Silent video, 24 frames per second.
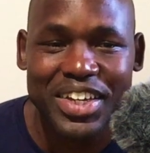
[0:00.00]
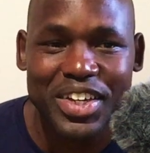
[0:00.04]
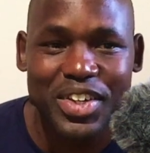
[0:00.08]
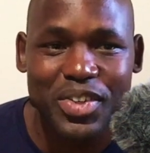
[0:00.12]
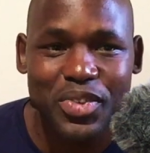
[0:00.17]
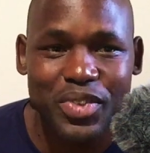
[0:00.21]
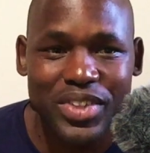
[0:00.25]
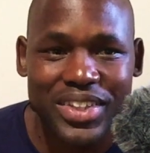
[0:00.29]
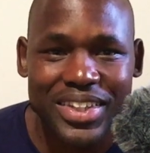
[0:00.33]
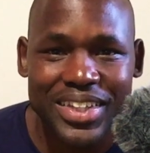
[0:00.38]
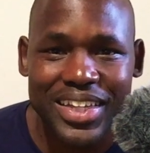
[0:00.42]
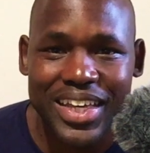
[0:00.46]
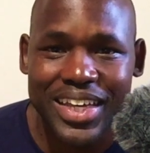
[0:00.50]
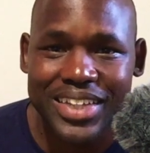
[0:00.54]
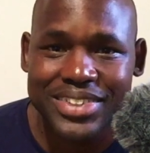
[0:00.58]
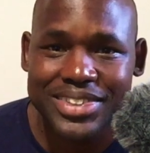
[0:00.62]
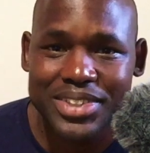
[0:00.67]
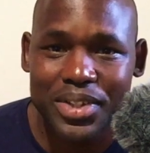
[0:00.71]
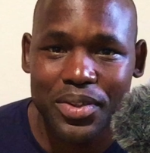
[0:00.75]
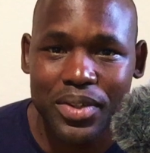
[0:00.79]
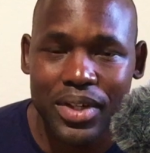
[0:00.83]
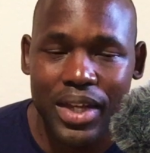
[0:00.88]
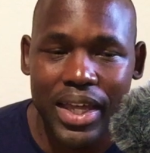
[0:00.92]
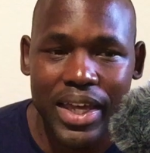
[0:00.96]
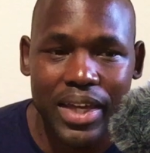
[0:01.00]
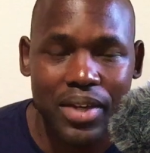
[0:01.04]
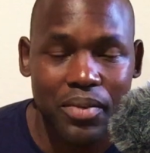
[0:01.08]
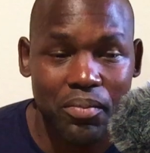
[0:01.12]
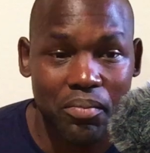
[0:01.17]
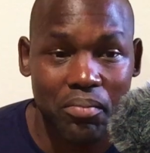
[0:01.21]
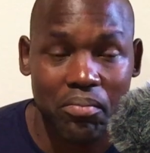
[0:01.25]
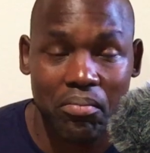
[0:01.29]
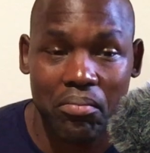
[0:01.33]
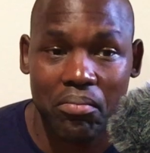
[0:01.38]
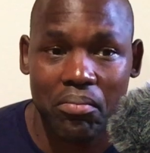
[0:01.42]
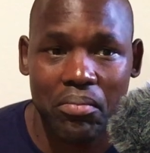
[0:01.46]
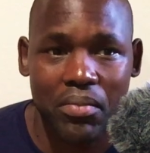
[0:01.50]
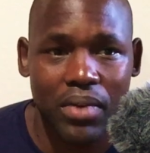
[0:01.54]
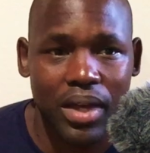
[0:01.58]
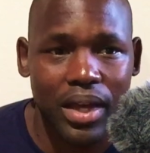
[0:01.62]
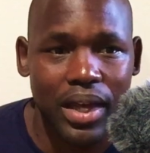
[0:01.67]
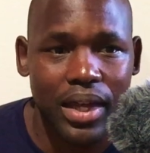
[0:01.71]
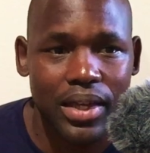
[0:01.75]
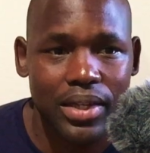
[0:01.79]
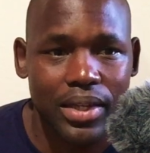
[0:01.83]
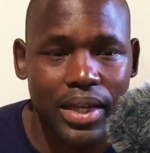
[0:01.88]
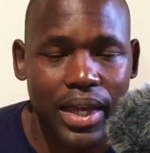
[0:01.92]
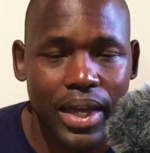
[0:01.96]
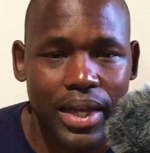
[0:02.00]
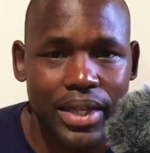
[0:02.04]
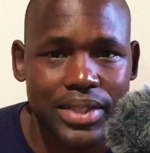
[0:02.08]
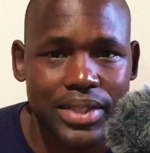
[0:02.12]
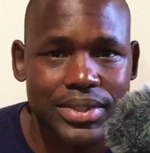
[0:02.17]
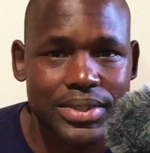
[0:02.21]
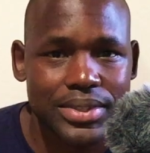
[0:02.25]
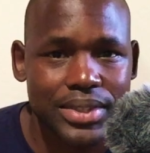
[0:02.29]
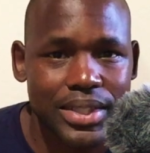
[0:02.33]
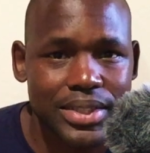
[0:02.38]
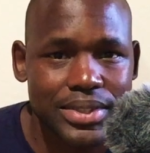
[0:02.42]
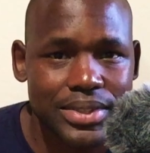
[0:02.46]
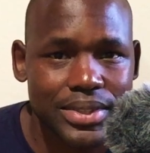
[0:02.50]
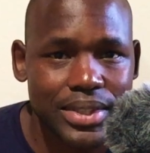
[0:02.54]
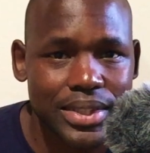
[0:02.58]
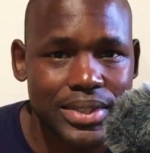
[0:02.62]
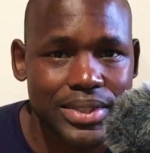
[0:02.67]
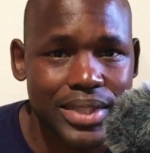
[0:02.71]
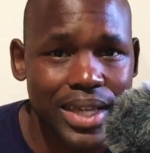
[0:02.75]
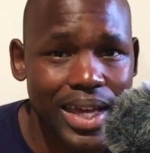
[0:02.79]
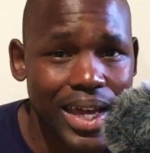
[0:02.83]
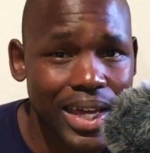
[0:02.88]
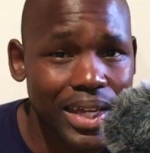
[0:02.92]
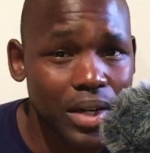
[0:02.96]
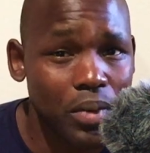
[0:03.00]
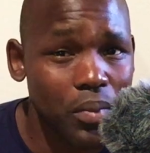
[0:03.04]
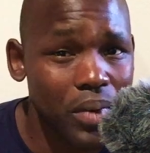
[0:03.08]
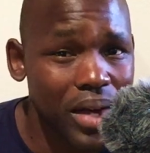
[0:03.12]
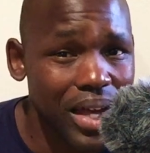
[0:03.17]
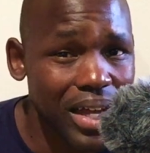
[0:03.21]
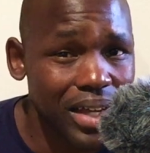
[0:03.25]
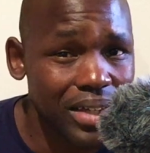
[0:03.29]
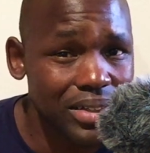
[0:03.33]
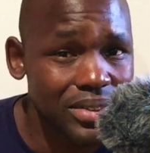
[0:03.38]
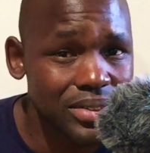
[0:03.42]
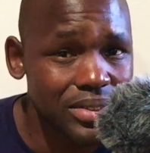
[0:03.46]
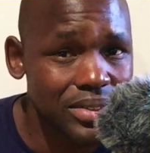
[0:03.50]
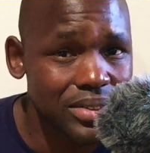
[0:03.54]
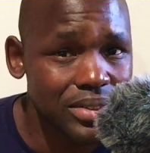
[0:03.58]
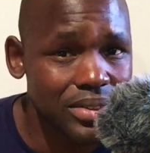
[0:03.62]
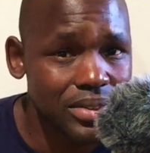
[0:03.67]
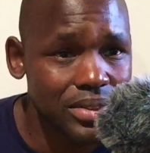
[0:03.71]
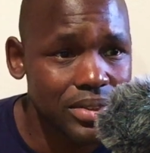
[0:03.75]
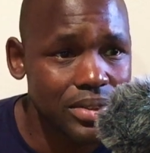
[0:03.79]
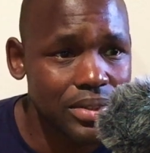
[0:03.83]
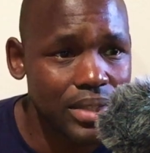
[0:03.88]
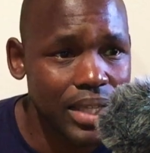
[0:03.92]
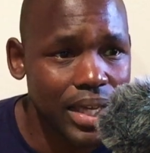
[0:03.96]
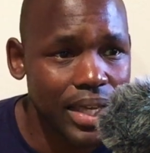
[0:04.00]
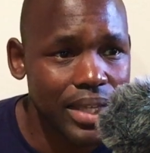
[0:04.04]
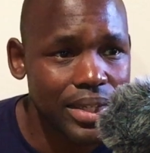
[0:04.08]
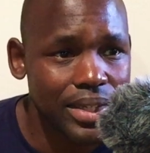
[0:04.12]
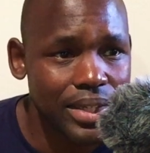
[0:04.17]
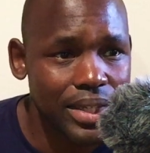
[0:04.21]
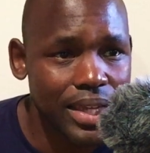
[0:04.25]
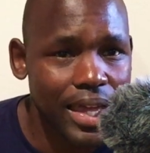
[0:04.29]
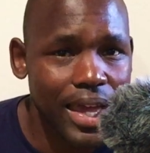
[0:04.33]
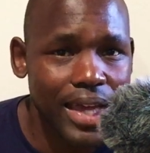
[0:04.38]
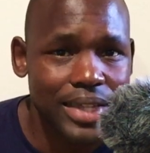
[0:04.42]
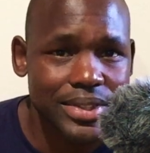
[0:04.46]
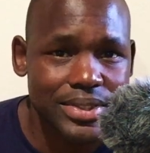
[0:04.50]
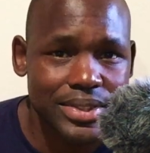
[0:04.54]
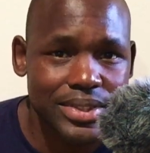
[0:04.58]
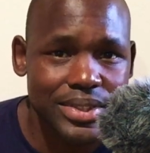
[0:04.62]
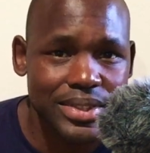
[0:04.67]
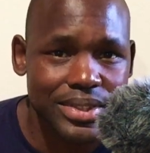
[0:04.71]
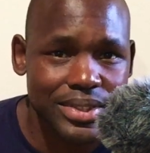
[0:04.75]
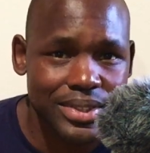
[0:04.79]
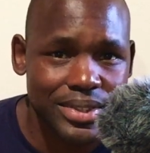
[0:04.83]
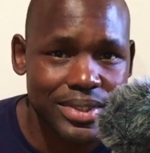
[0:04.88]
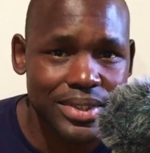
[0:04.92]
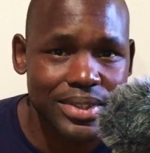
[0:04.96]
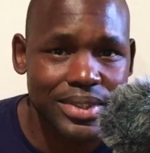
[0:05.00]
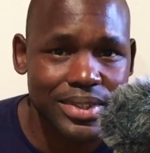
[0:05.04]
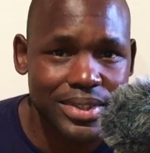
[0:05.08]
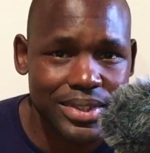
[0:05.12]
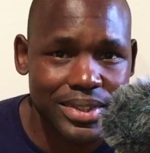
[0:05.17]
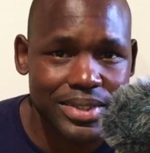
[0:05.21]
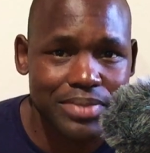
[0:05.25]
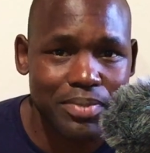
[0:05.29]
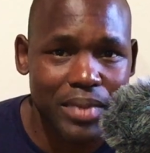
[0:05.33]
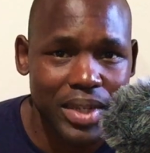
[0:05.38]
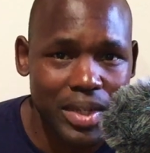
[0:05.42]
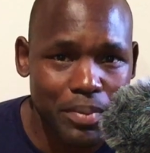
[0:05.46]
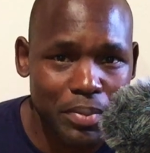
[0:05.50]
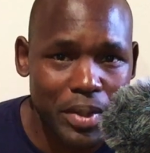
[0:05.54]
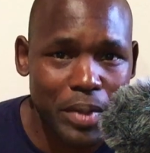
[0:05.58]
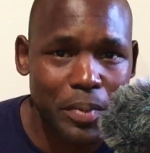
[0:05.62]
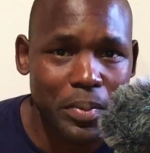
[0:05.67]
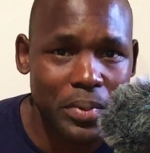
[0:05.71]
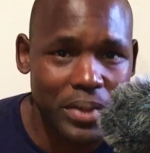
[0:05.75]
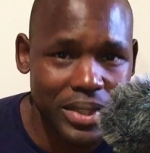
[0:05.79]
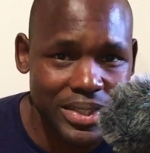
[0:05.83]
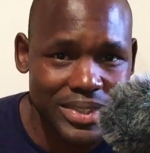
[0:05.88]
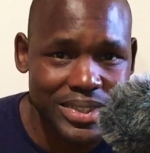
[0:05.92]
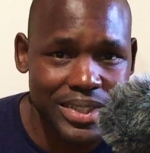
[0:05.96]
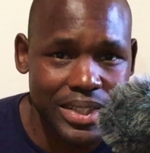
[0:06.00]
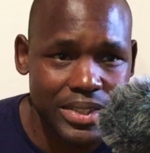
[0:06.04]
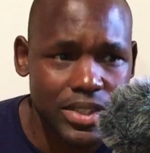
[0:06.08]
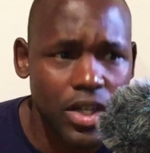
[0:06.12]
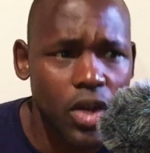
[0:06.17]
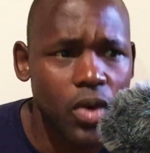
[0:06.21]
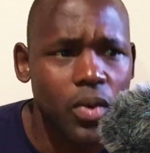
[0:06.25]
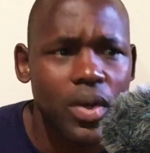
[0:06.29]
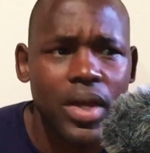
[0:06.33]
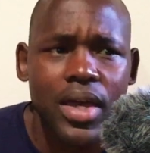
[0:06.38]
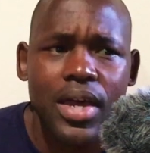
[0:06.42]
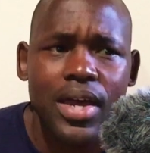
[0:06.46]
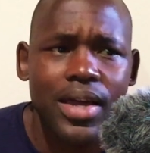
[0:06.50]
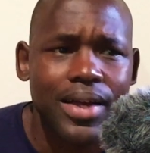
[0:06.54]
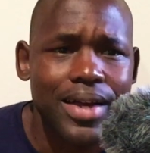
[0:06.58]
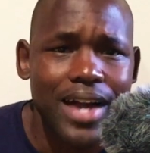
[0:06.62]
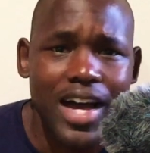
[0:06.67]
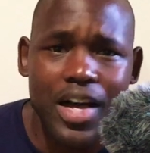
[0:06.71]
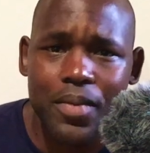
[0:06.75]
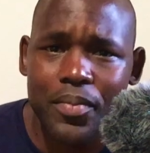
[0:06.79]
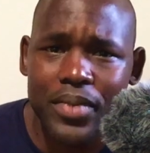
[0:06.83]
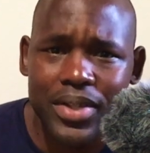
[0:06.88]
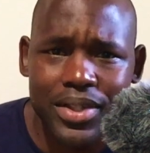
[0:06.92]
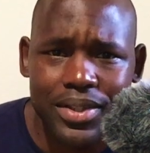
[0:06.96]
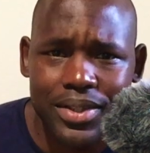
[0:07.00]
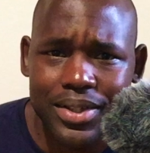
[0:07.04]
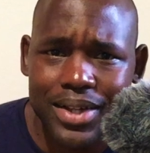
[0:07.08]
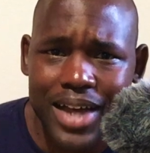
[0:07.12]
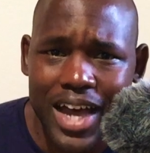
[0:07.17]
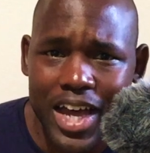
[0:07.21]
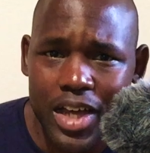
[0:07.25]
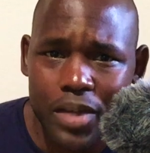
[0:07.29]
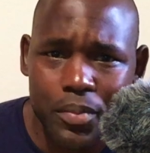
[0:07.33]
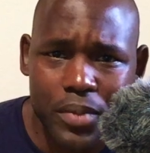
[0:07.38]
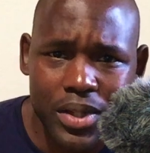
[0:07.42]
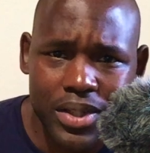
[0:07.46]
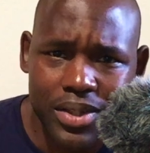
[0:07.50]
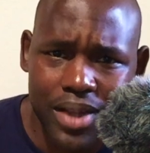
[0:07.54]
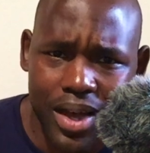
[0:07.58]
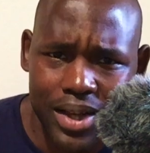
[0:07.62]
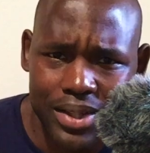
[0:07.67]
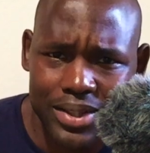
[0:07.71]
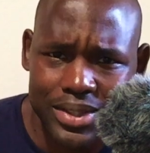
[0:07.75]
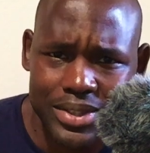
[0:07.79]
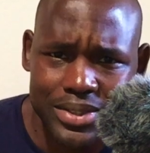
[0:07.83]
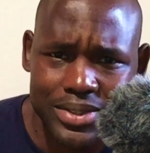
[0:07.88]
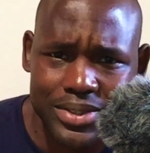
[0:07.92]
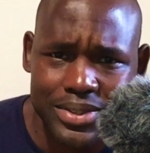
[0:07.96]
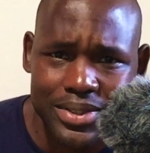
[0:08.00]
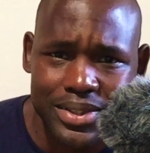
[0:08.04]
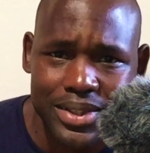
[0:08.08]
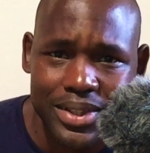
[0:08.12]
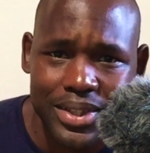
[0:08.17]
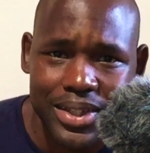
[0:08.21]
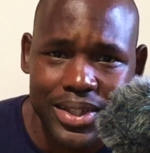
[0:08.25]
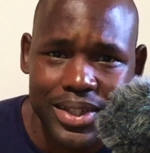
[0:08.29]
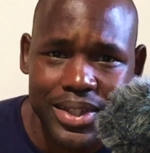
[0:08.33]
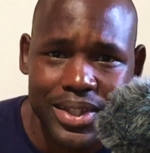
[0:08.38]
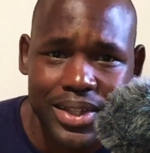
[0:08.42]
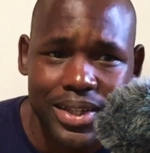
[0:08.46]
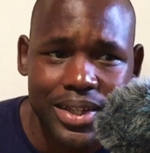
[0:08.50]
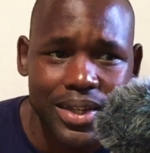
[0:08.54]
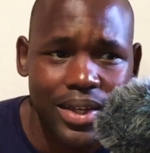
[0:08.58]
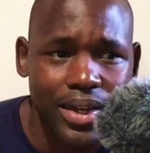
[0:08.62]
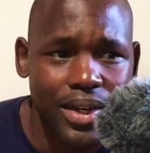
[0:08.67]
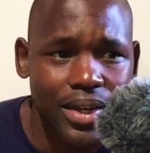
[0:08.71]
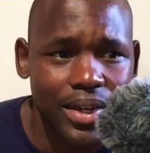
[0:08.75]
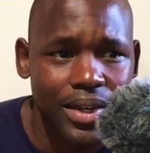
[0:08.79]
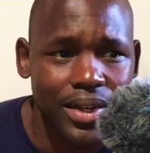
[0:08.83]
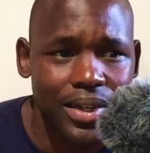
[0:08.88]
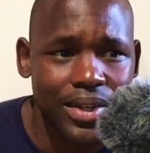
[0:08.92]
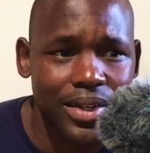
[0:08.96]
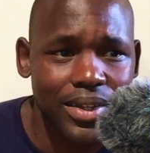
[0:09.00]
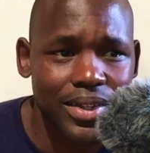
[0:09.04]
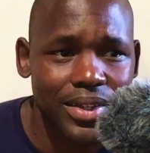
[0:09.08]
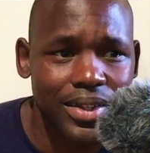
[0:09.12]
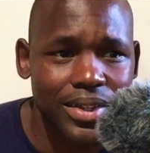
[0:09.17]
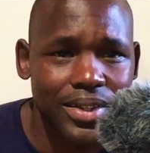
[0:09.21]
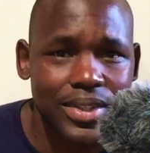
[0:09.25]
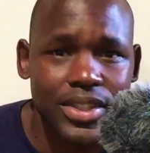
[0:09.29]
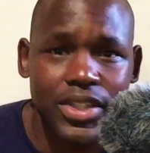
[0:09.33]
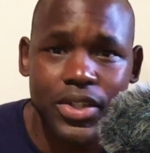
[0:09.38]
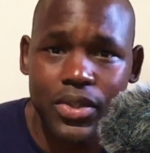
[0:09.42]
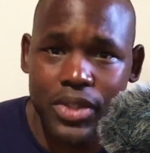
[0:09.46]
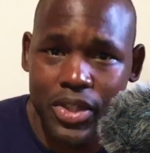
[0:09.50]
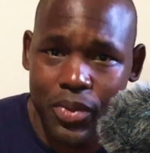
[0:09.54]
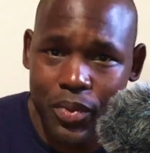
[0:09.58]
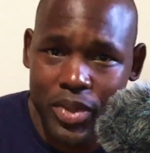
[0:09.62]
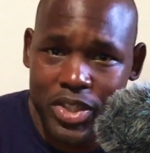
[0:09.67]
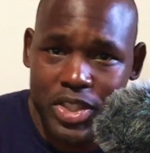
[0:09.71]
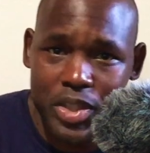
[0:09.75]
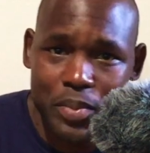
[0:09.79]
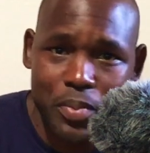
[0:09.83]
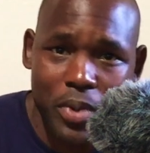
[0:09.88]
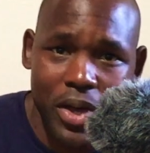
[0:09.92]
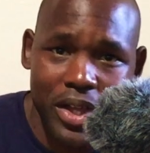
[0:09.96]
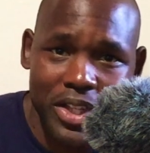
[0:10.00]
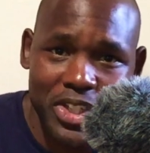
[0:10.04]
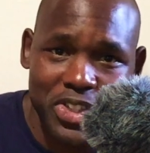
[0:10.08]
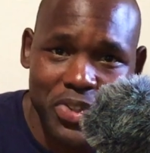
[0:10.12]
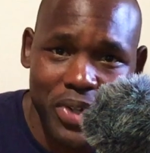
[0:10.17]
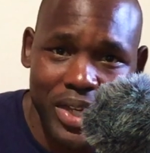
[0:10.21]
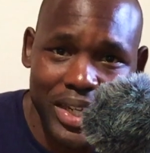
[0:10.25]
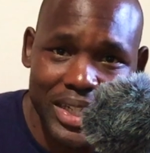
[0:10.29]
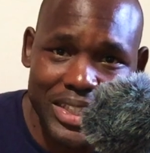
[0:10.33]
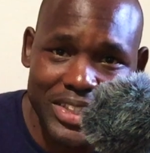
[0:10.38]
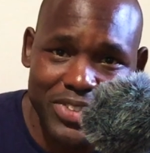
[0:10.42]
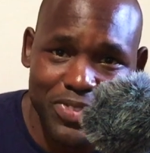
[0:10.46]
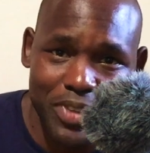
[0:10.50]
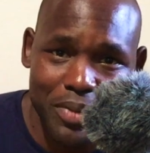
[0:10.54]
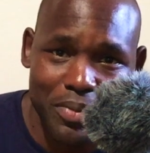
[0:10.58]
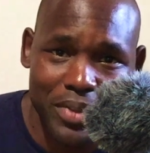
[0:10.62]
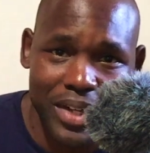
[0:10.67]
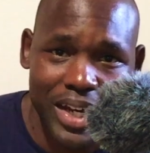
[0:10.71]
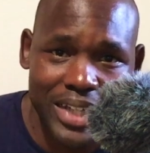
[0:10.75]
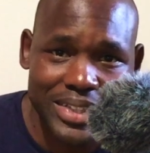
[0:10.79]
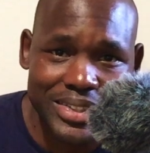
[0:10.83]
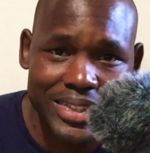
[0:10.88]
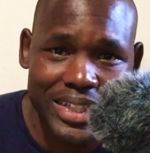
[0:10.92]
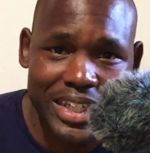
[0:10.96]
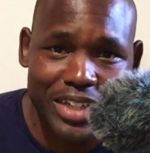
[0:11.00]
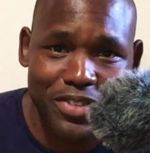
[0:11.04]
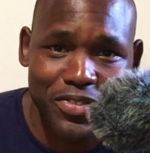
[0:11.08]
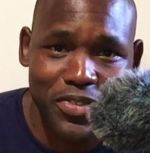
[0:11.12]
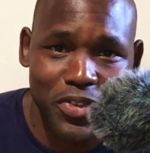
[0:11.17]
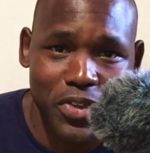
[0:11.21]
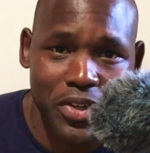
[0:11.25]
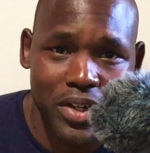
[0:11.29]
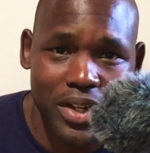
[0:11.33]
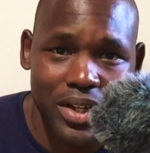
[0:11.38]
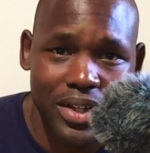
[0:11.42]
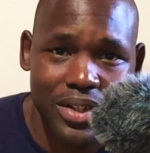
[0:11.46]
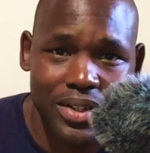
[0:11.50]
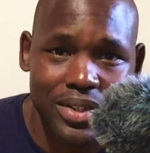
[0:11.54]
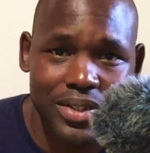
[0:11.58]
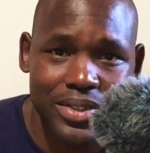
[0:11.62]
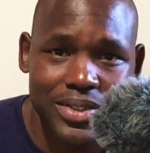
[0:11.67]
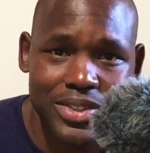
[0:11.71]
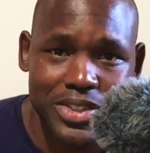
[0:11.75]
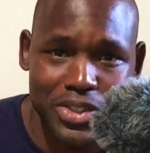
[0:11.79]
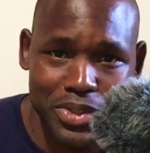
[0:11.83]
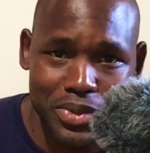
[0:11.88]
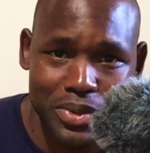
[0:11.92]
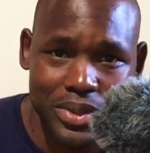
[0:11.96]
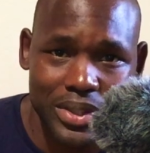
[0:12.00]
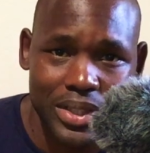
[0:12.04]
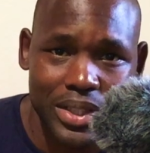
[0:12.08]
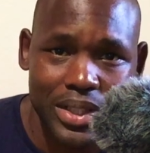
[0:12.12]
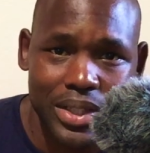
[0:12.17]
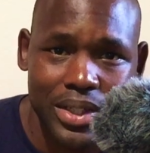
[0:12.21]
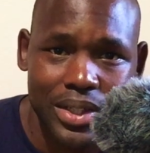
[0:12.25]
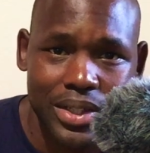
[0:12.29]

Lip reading: What the heck is going on? Like, yeah, it's kind of wild that it has as many people as it does. Oh, Kyle MacLachlan, you know, the original Paul Atreides from the 1984 Dune.